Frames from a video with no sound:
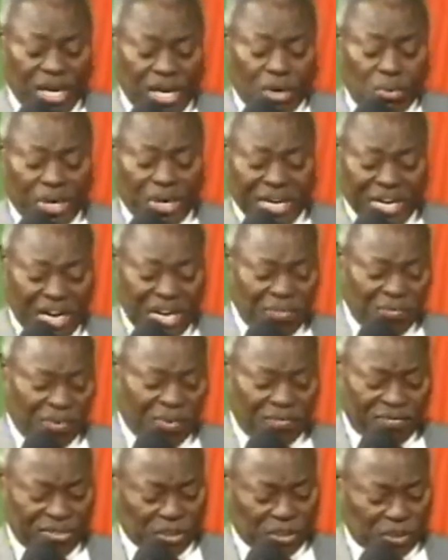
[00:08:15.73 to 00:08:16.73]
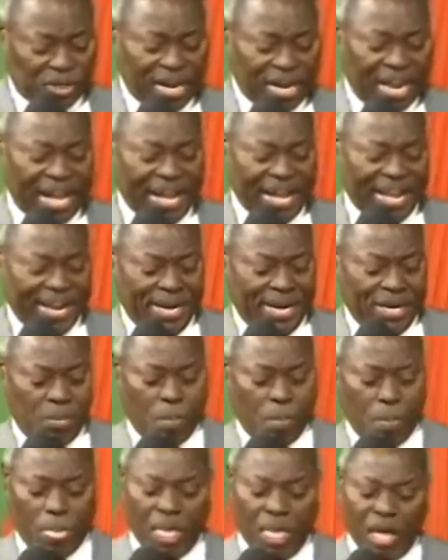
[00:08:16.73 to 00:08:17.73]
We're reading from verse
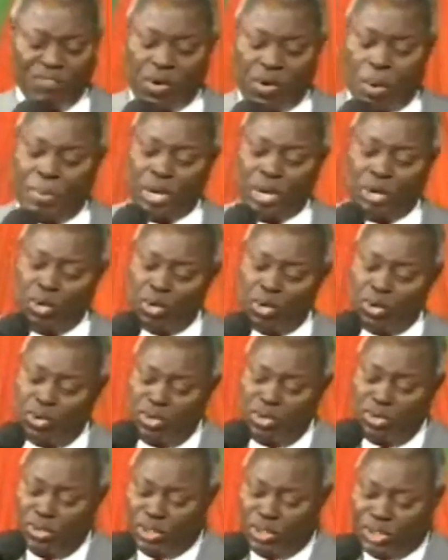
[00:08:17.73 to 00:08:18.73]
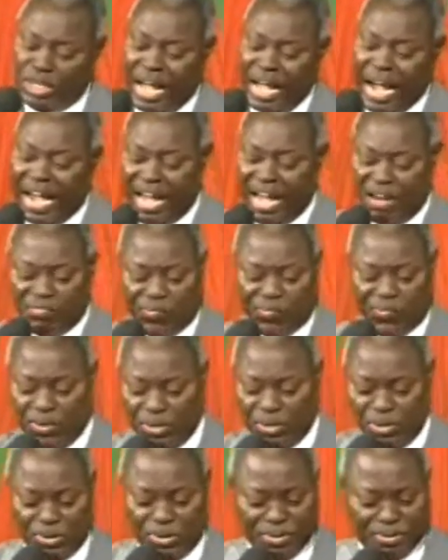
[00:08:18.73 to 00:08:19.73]
9. For behold, I am for
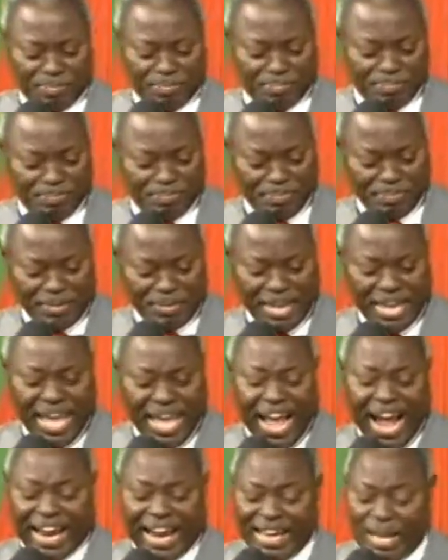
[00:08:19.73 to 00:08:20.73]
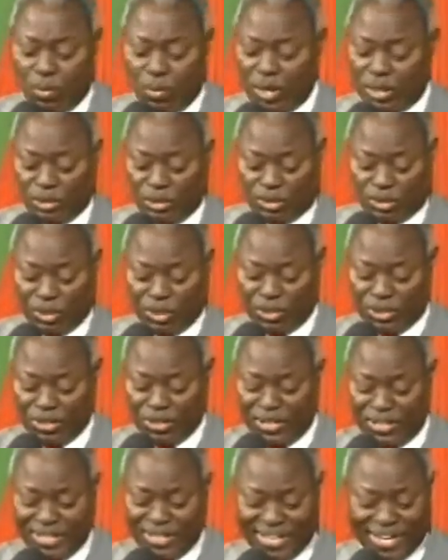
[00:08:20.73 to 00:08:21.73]
you, and I will
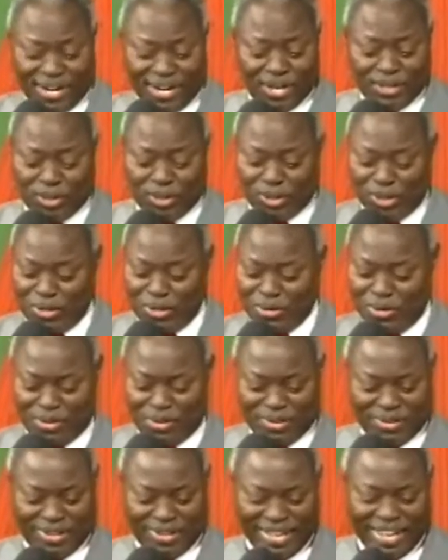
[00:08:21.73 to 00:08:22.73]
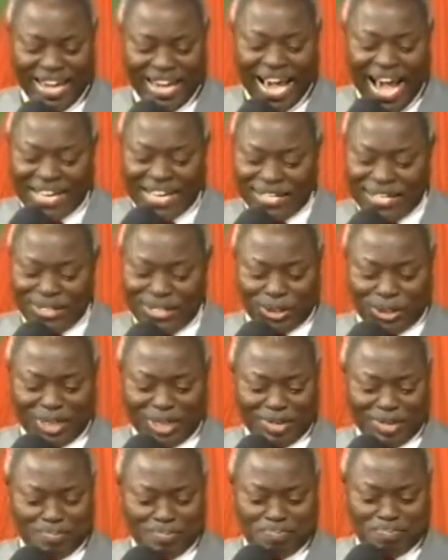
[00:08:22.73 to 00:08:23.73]
turn unto you, and ye
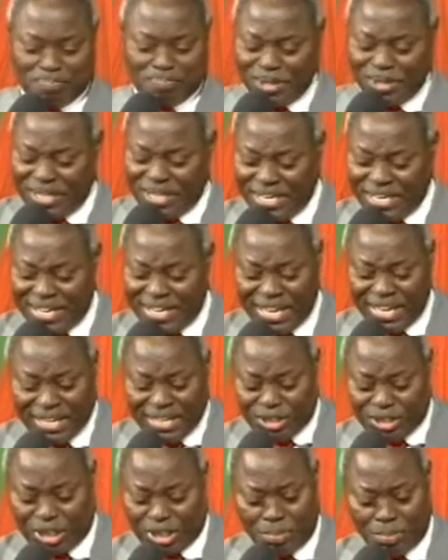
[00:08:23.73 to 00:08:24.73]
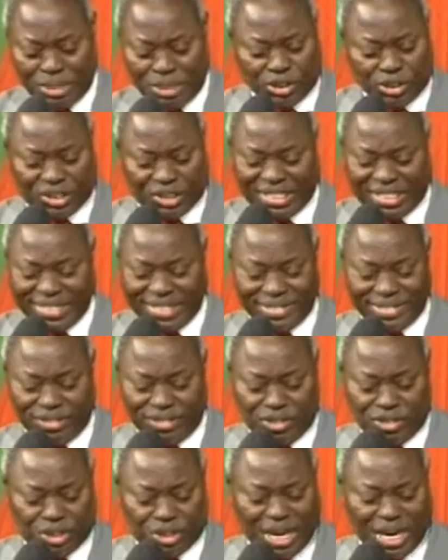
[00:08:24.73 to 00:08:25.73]
shall be, ye shall be
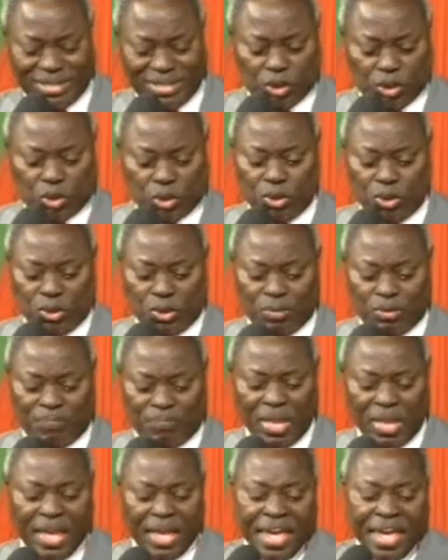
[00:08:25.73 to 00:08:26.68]
tilled and sold,